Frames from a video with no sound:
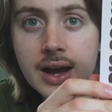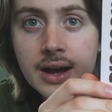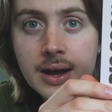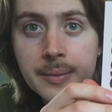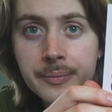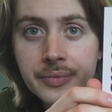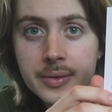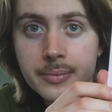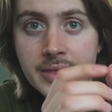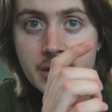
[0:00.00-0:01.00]
And
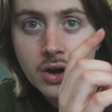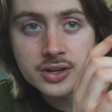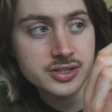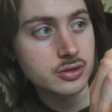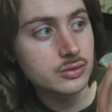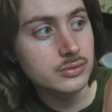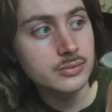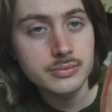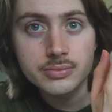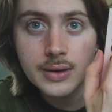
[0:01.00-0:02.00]
then also
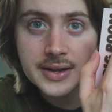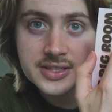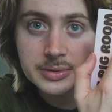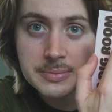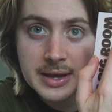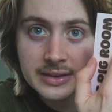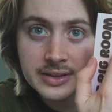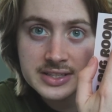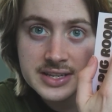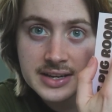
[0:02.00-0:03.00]
possibly make
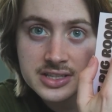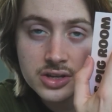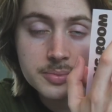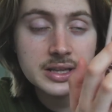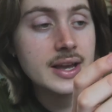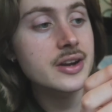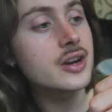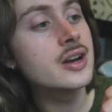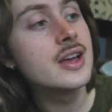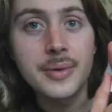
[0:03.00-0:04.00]
this text a little bit
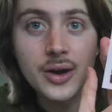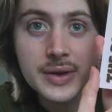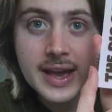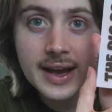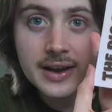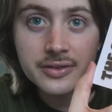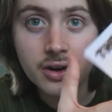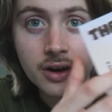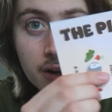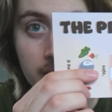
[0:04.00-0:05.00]
lighter. But we have
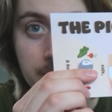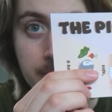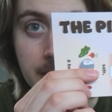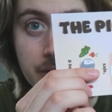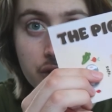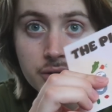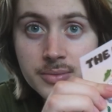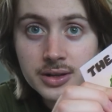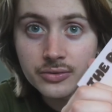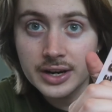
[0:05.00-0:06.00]
our pig
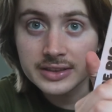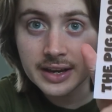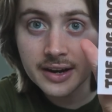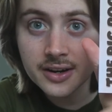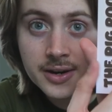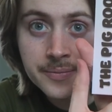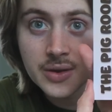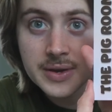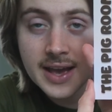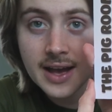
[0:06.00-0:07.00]
room right there. And
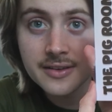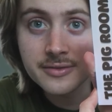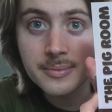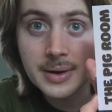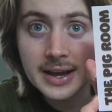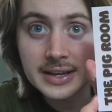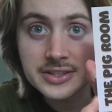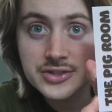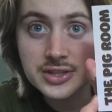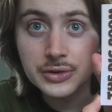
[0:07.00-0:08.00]
then we have my
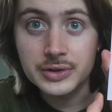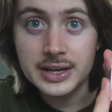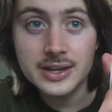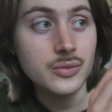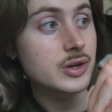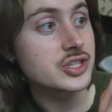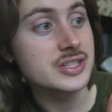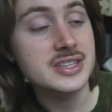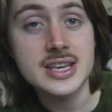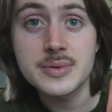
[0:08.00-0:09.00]
slogan, which
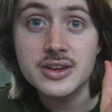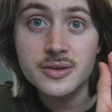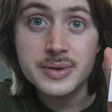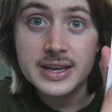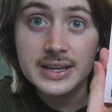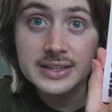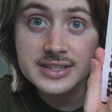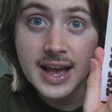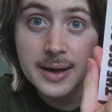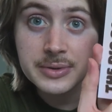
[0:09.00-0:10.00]
is keeping your
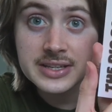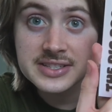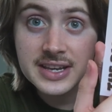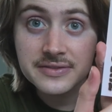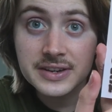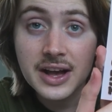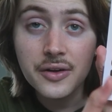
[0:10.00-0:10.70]
pigs happy, safe, and